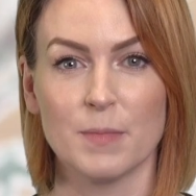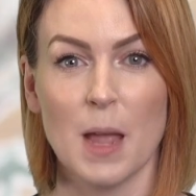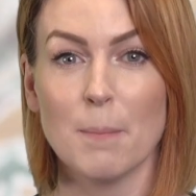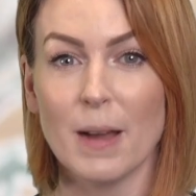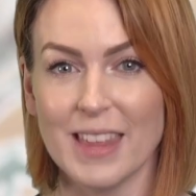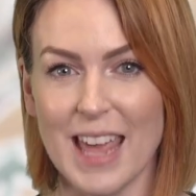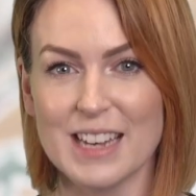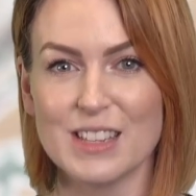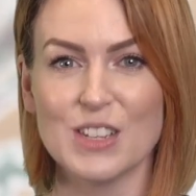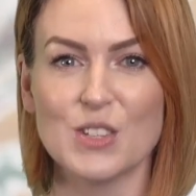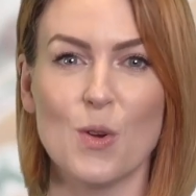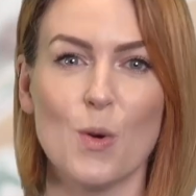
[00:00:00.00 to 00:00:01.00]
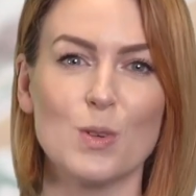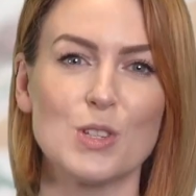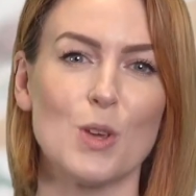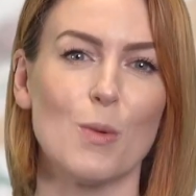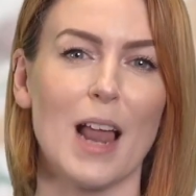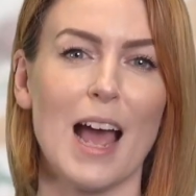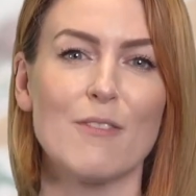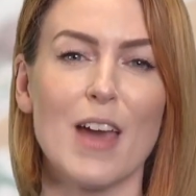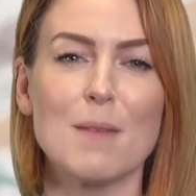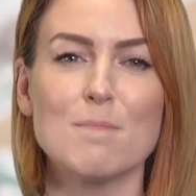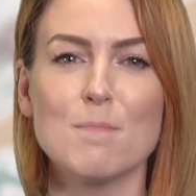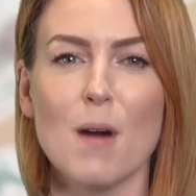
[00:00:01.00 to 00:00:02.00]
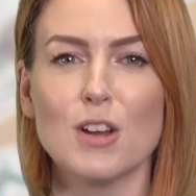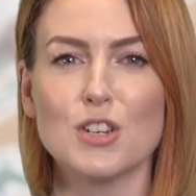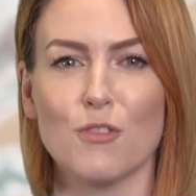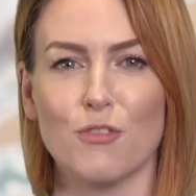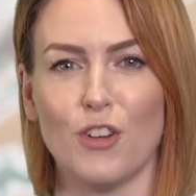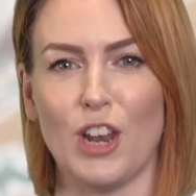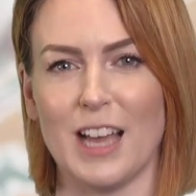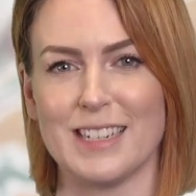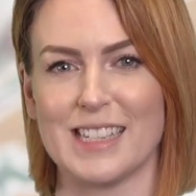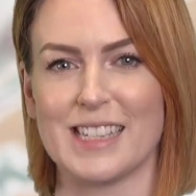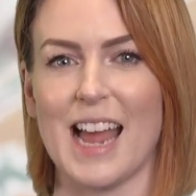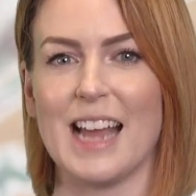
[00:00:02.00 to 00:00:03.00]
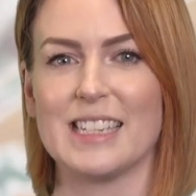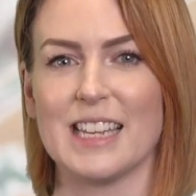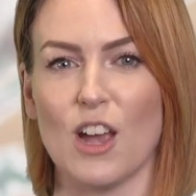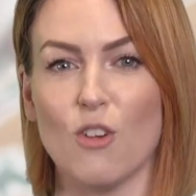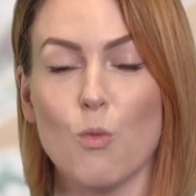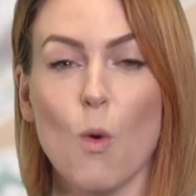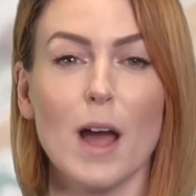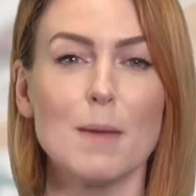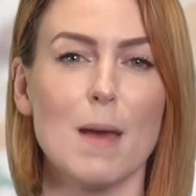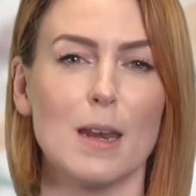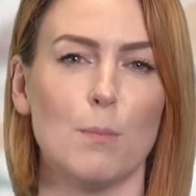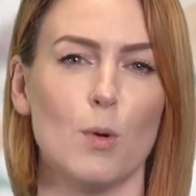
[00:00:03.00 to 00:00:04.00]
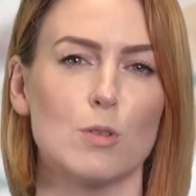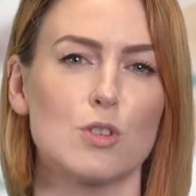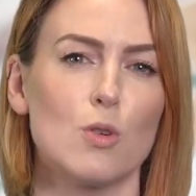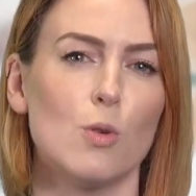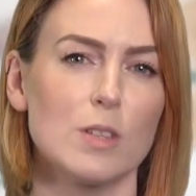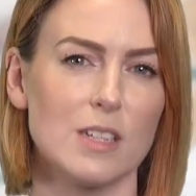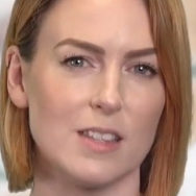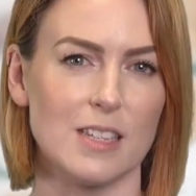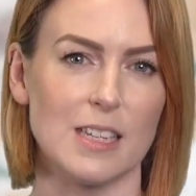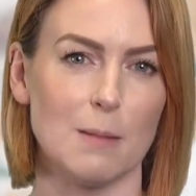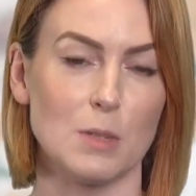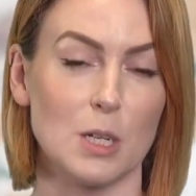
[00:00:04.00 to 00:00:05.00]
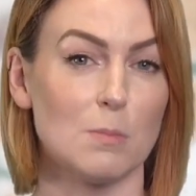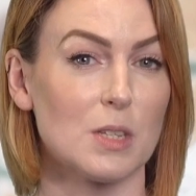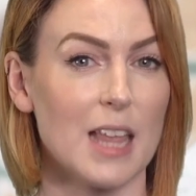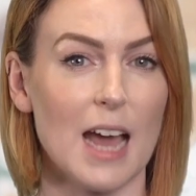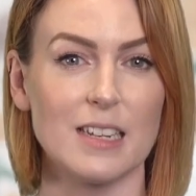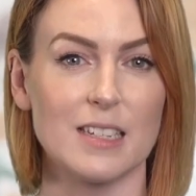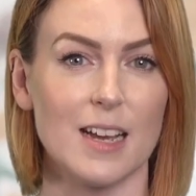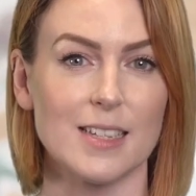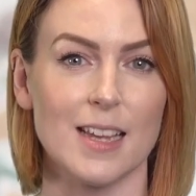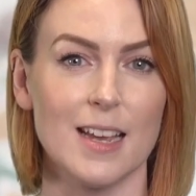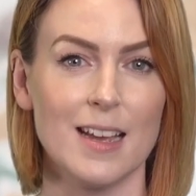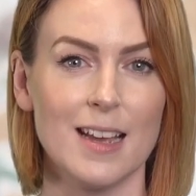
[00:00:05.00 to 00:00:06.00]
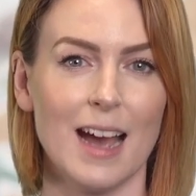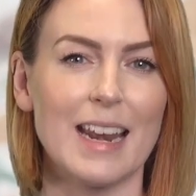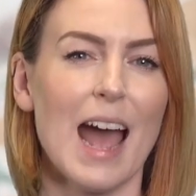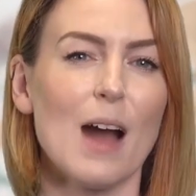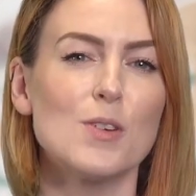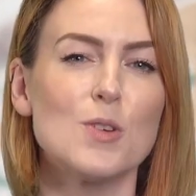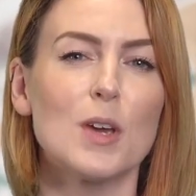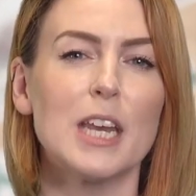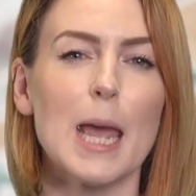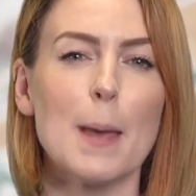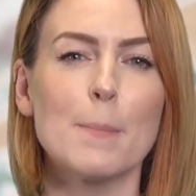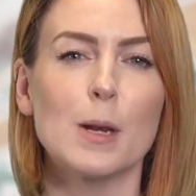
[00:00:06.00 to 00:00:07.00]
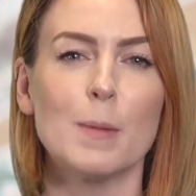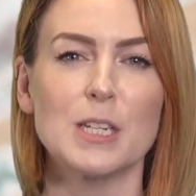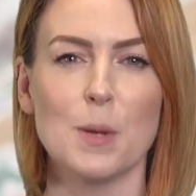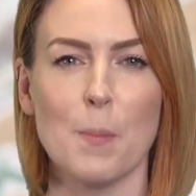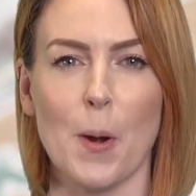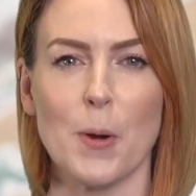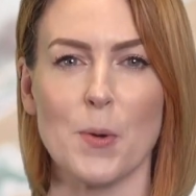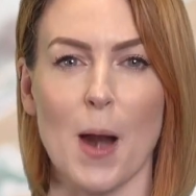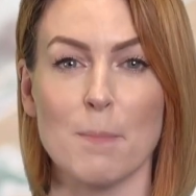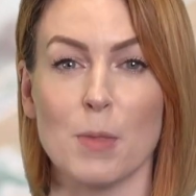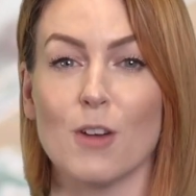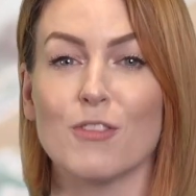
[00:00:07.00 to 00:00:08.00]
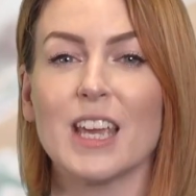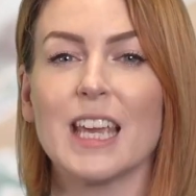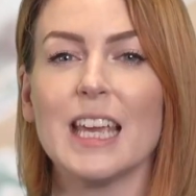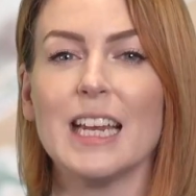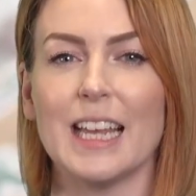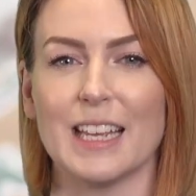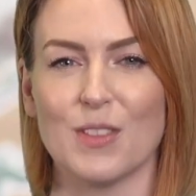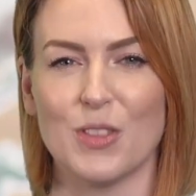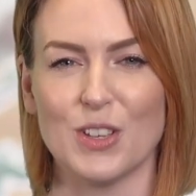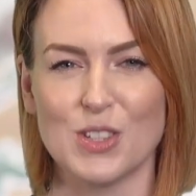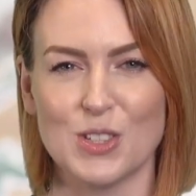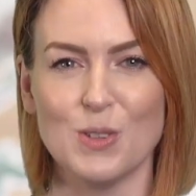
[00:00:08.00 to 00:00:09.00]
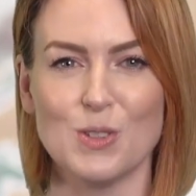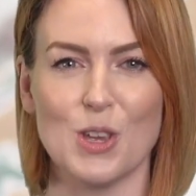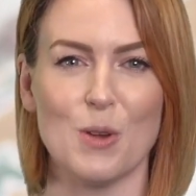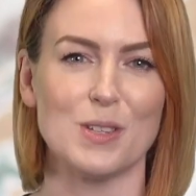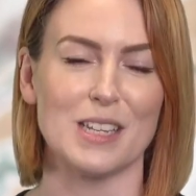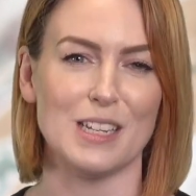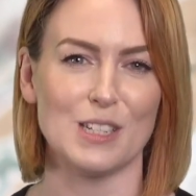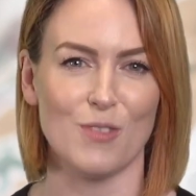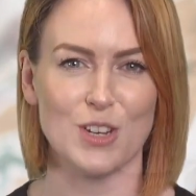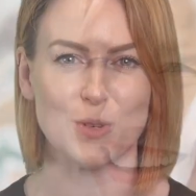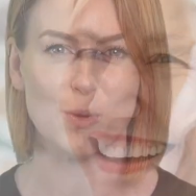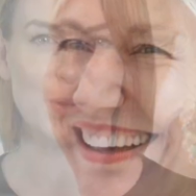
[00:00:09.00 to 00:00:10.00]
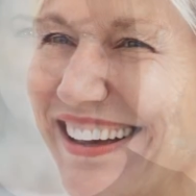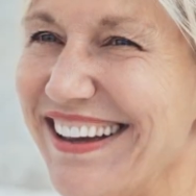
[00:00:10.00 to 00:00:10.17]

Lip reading: By the end of this course, you will have a much fuller understanding of why menopause causes the symptoms that it does and how you can implement a program of healing that suits you as an individual.